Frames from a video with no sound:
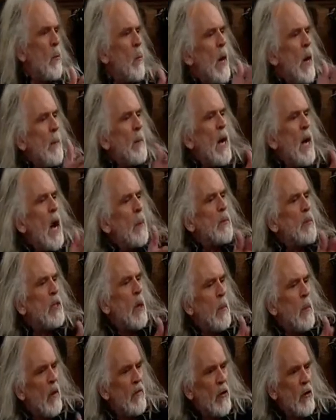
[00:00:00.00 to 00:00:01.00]
whip me up
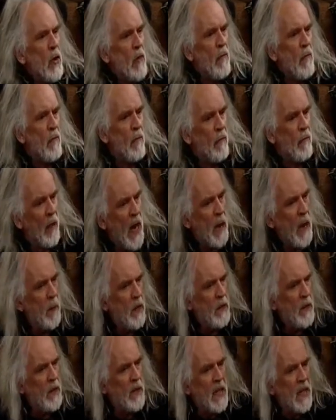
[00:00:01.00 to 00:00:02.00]
some of your
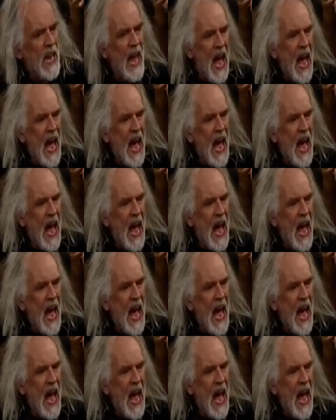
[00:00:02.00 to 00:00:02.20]
famous